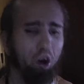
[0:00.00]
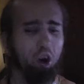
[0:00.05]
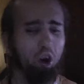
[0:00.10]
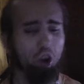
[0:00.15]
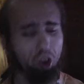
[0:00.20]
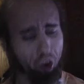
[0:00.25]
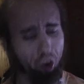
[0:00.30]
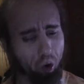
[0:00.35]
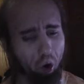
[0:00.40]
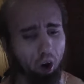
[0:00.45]

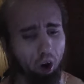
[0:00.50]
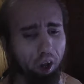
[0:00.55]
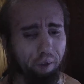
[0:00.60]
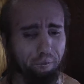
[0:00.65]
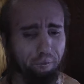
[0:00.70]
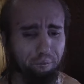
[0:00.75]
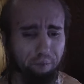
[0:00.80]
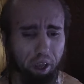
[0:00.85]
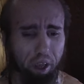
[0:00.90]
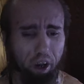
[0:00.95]
You
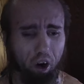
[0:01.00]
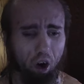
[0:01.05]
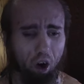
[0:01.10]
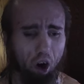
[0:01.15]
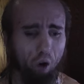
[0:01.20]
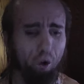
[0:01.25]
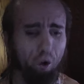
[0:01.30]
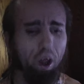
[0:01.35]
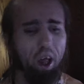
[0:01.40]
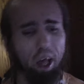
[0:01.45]
leave me
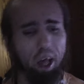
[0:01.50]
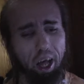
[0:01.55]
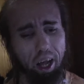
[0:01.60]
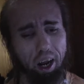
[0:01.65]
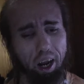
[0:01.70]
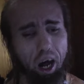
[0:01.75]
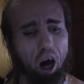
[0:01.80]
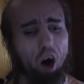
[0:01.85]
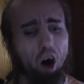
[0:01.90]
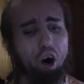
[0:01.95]
alone, and
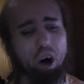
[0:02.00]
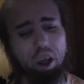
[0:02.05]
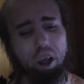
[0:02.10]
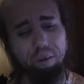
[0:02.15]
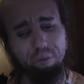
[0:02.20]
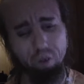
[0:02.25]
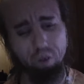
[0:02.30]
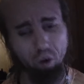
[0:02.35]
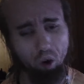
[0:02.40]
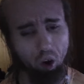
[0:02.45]
I'll
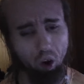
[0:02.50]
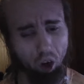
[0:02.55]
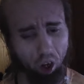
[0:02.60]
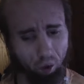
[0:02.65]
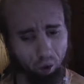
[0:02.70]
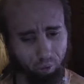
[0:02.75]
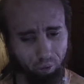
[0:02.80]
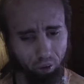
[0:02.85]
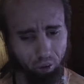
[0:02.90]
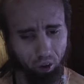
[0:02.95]
leave you alone.